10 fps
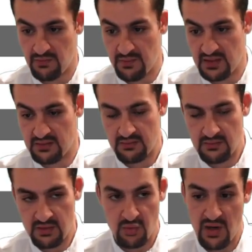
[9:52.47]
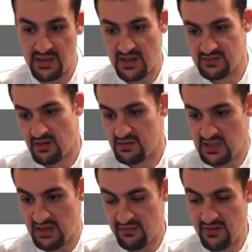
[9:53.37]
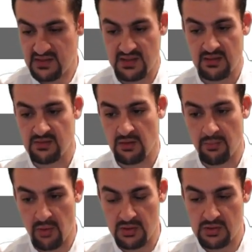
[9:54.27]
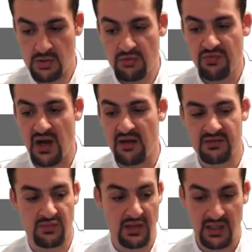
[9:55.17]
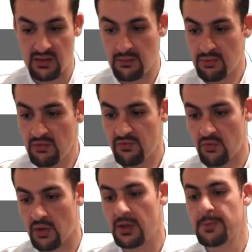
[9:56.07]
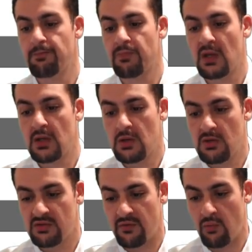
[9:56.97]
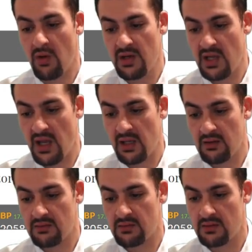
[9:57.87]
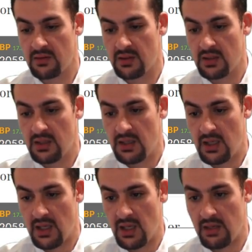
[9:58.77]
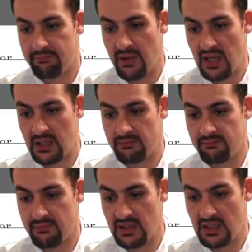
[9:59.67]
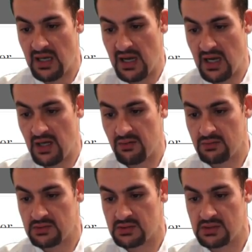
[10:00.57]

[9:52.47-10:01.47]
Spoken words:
from the $20,000 I have invested. So the 0.25 is what I get approved for. So for one day, it paid me out